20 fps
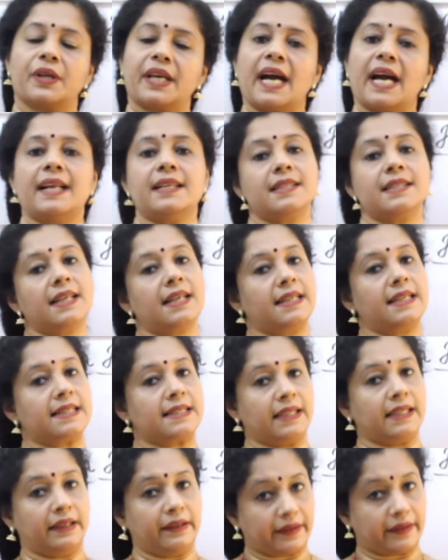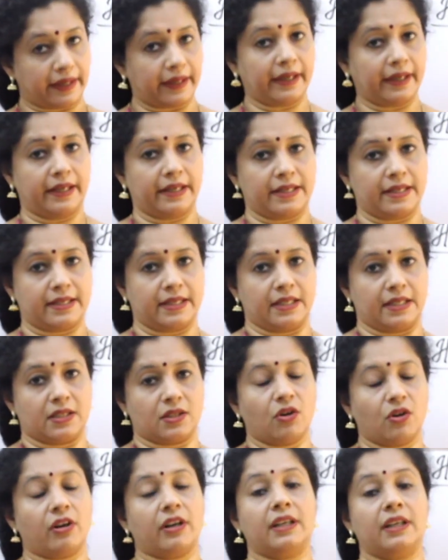cancer is a dreaded
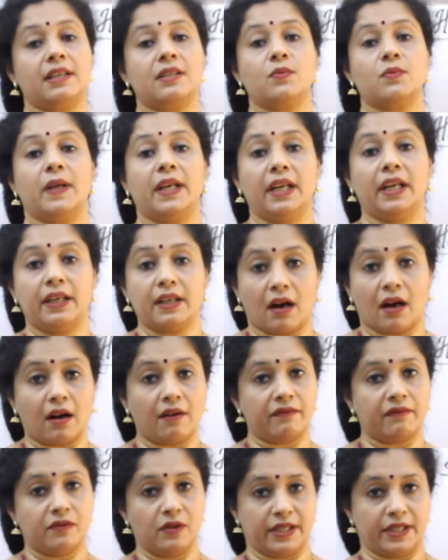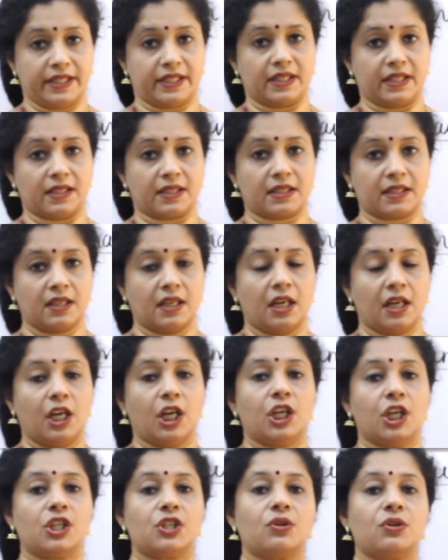disease, or it is very harmful disease.
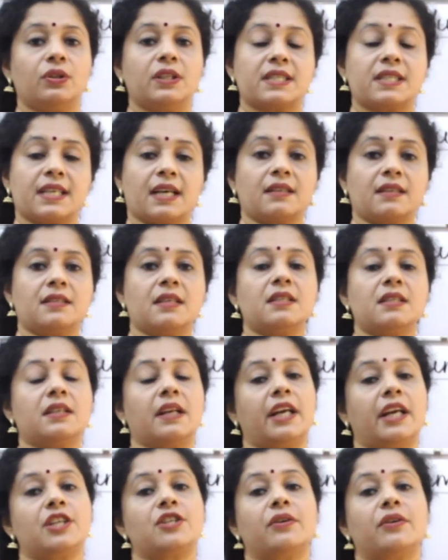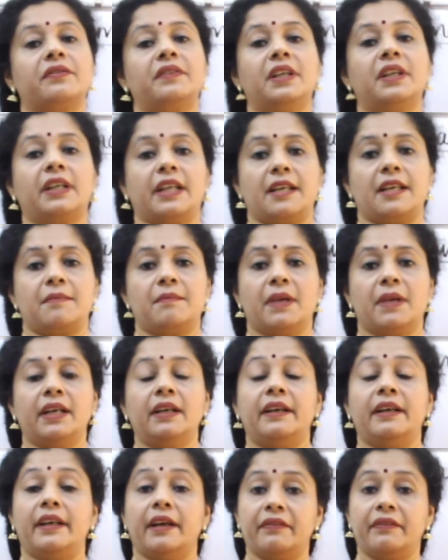So the success rate of the
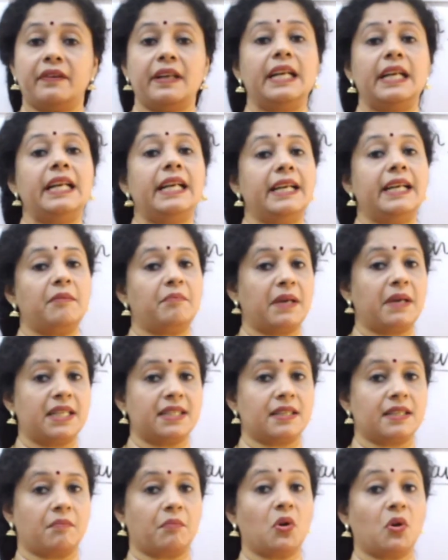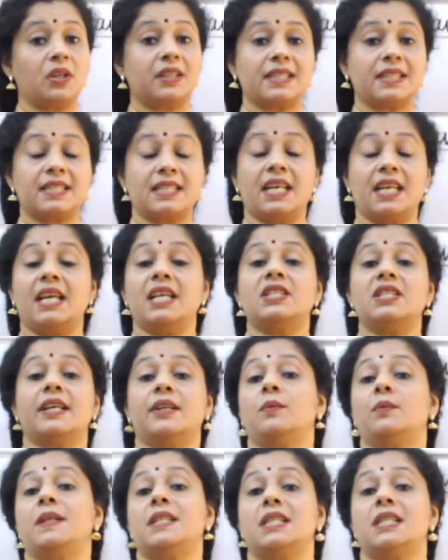treatment definitely depends upon the stage
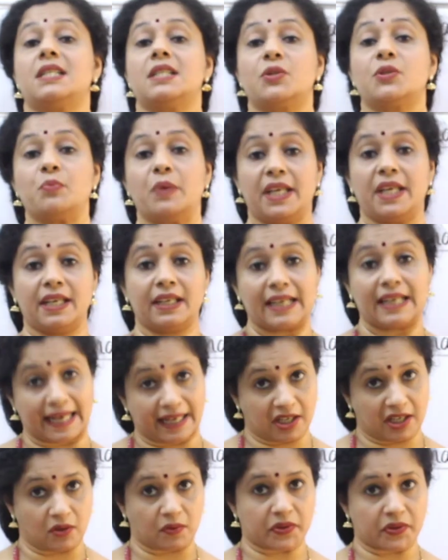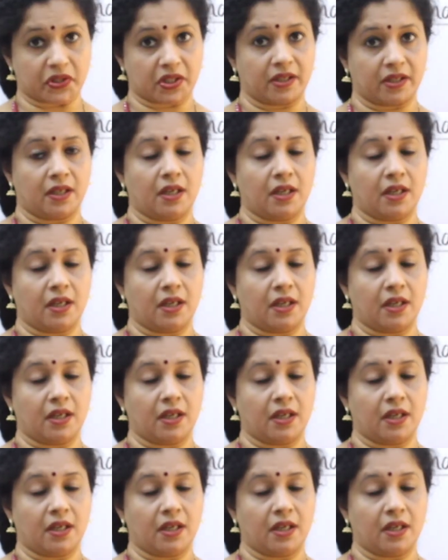at which it is being diagnosed.